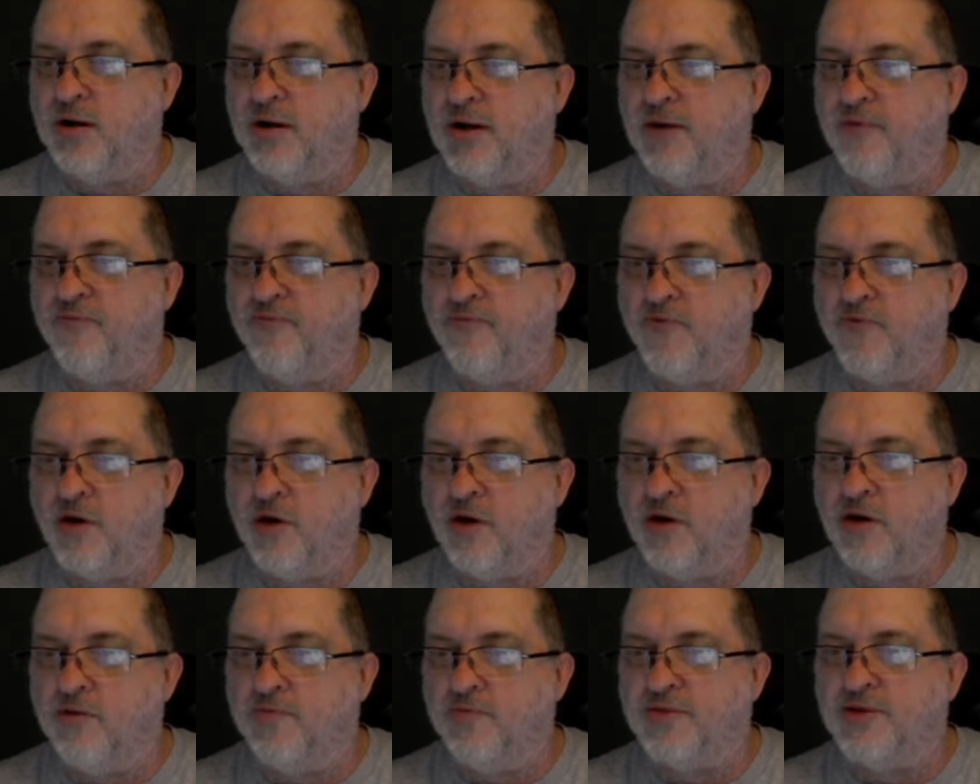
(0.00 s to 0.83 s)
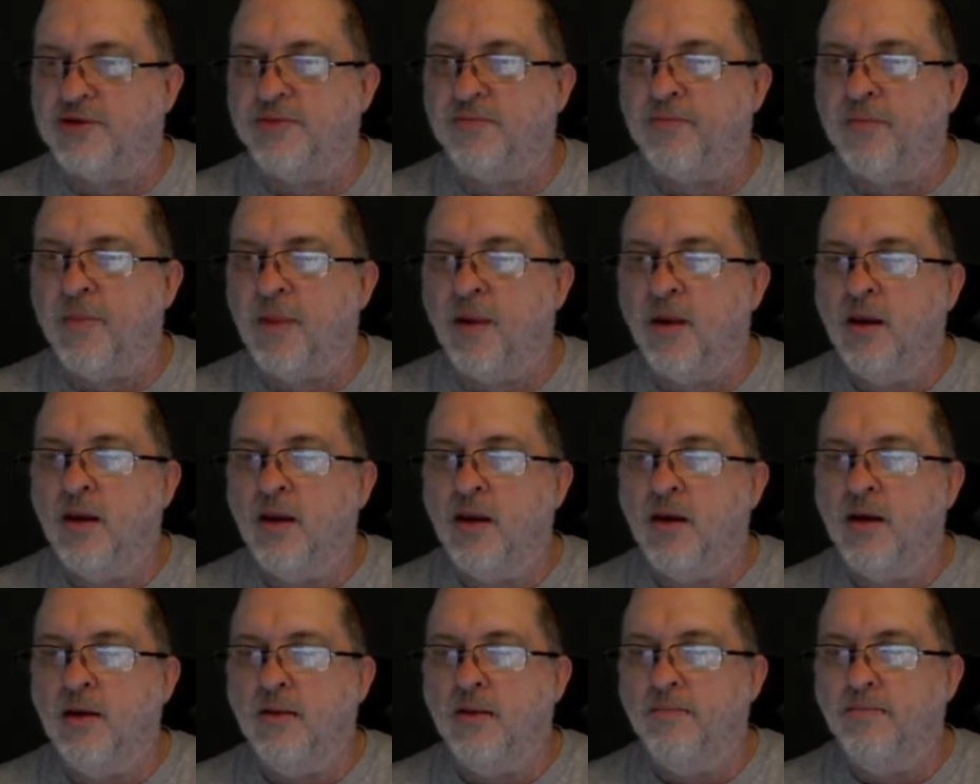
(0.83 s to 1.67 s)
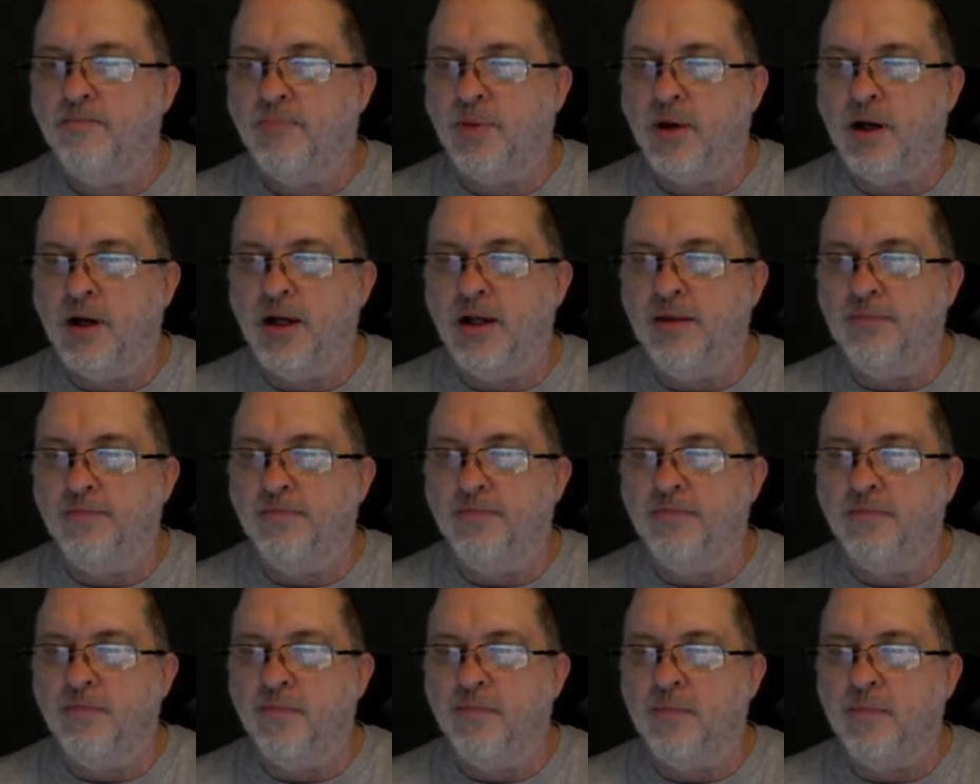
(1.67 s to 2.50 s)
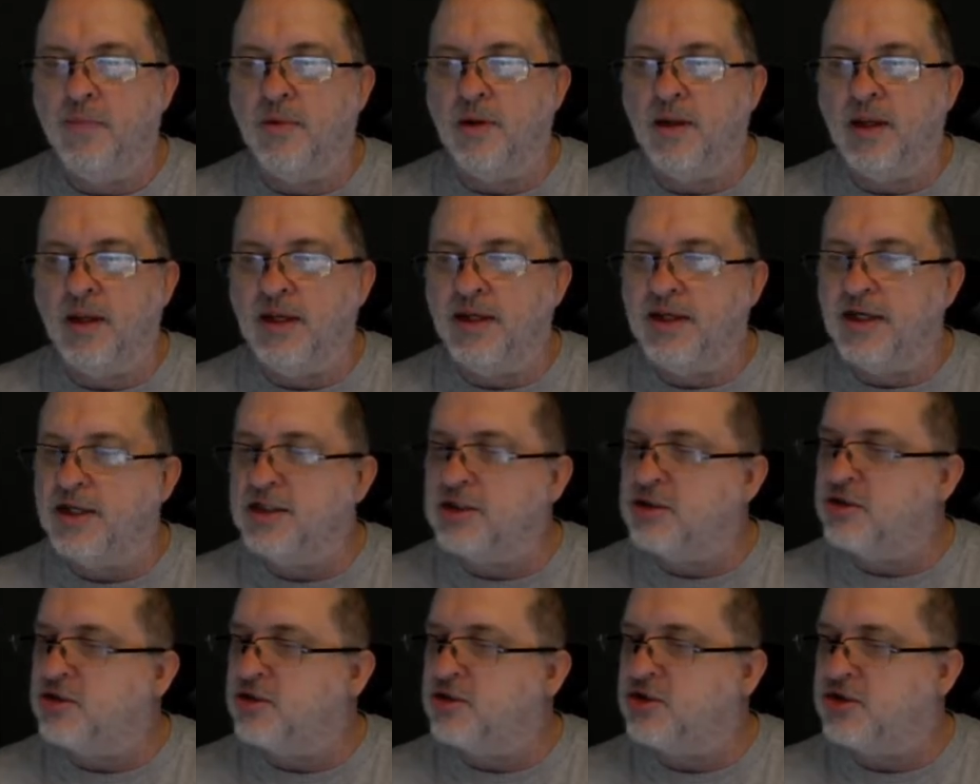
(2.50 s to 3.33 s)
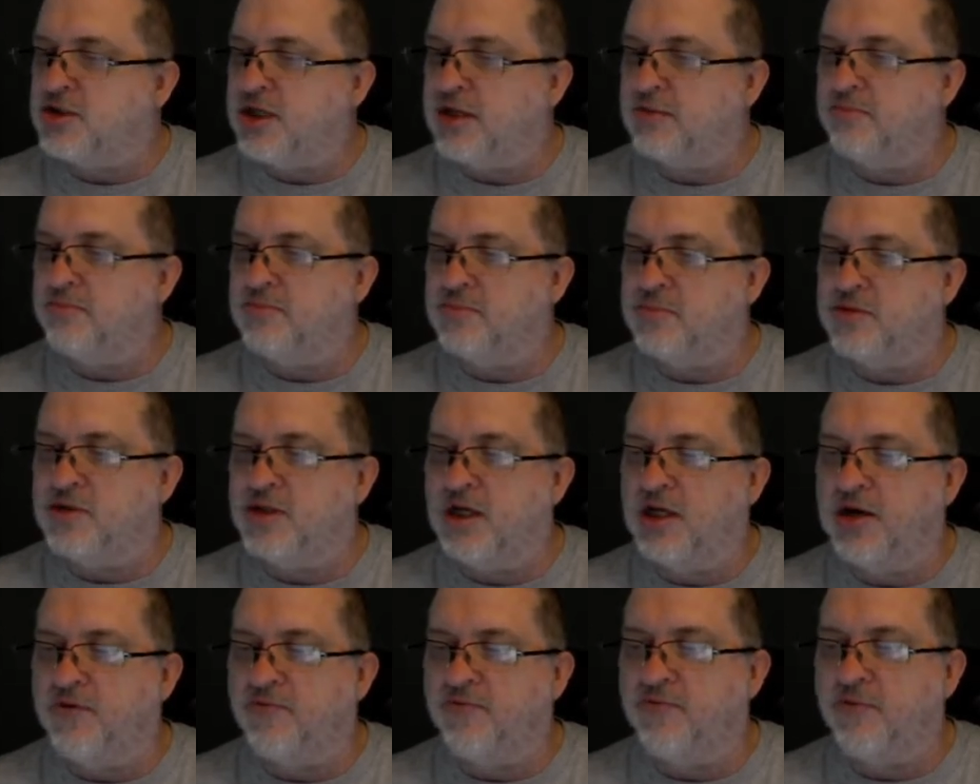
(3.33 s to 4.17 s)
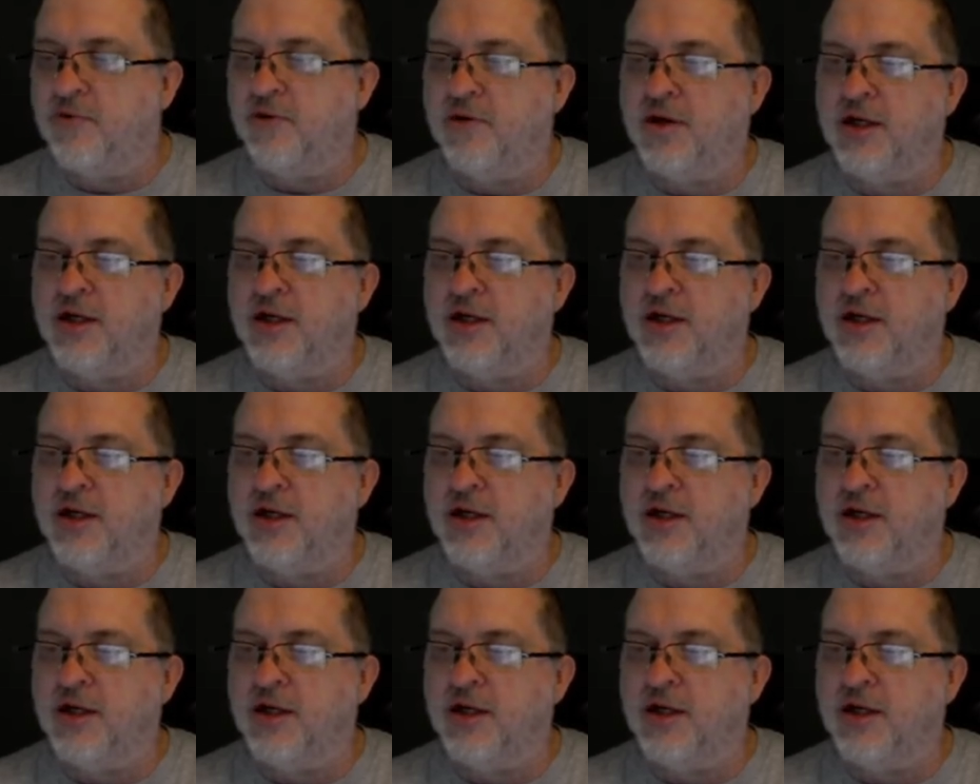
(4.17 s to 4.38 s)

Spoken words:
up farms, but he does a little something different.